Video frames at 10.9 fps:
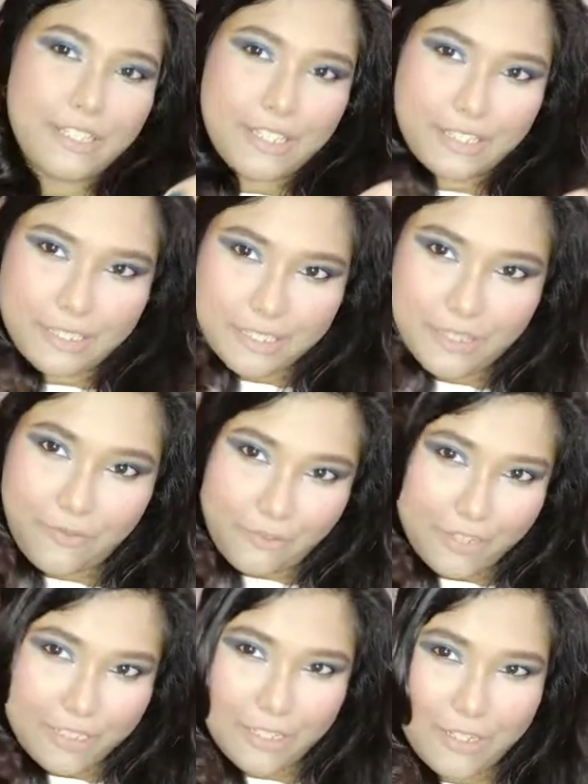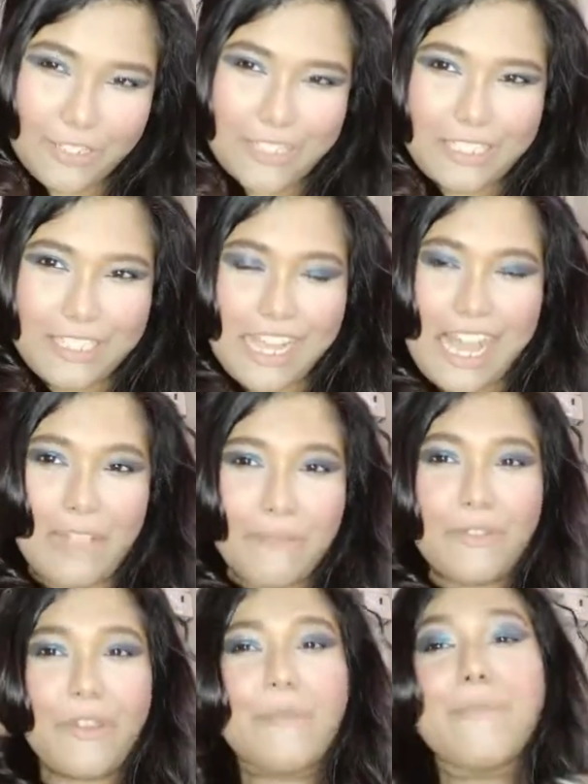So this is the first looks. I'll be
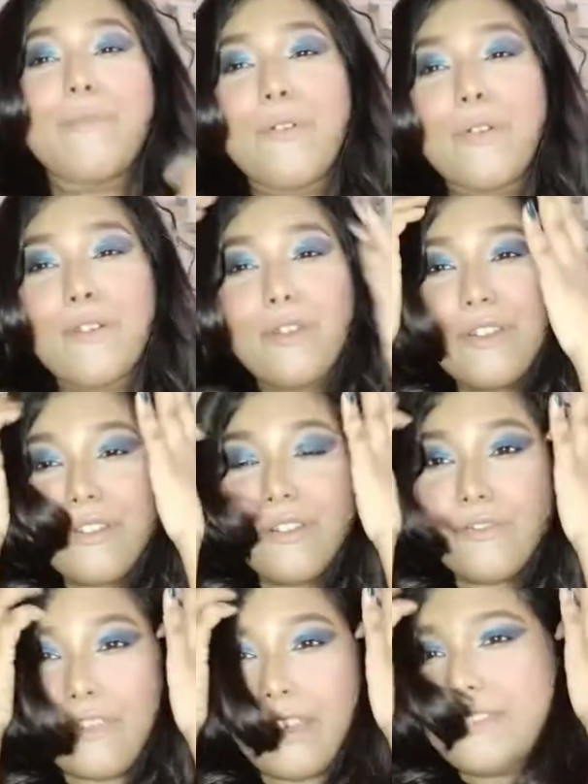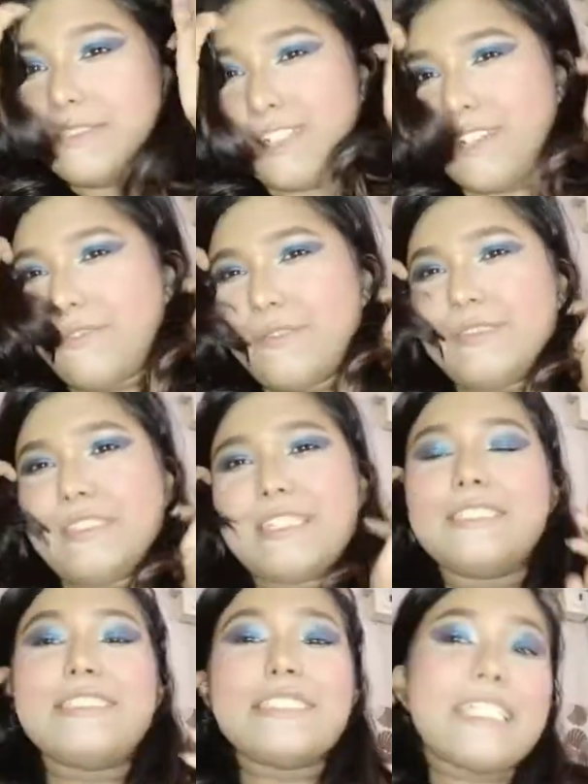doing more of the eyeshadows.
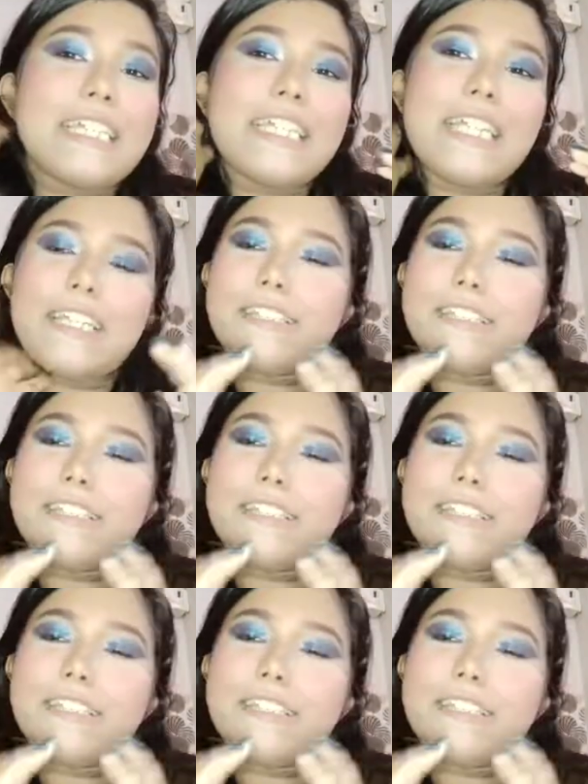Let's see.